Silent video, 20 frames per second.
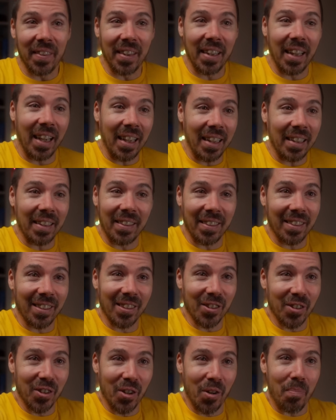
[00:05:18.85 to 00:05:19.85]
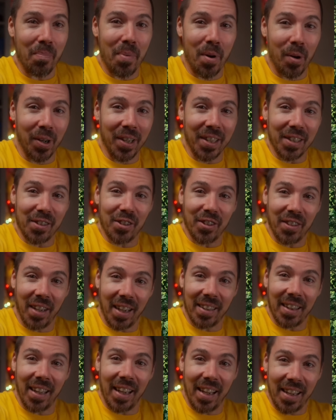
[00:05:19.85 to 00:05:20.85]
that there's no points
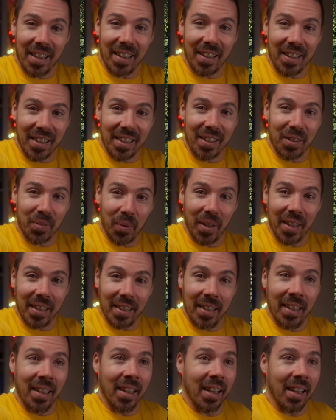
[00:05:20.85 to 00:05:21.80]
at the end of this one.